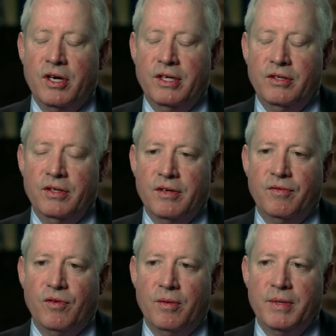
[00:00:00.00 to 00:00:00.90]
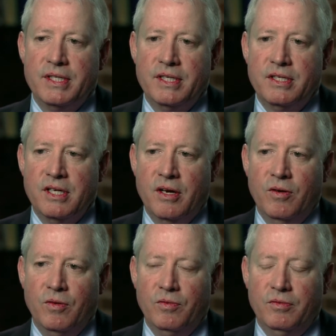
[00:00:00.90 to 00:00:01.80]
do the Conformis, and
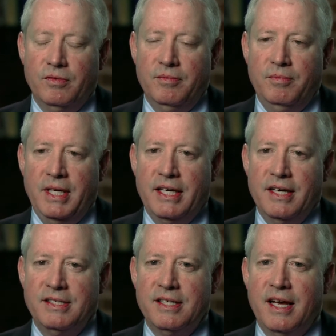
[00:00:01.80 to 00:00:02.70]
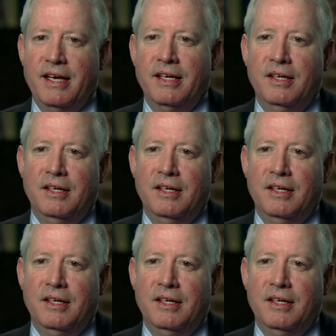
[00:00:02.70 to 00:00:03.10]
so because I